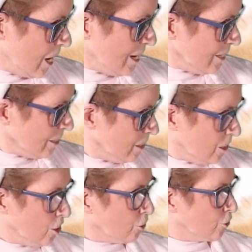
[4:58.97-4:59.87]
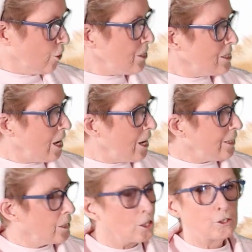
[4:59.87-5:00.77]
night, good
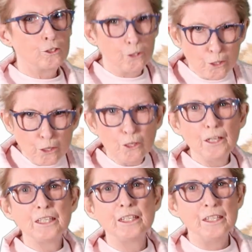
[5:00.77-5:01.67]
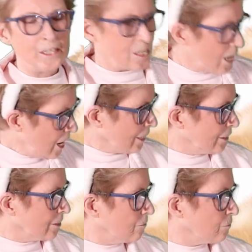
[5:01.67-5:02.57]
night, good
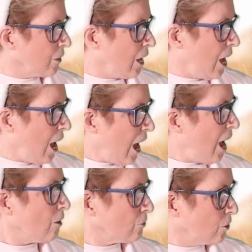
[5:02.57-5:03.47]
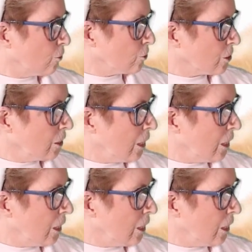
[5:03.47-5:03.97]
night. Out goes the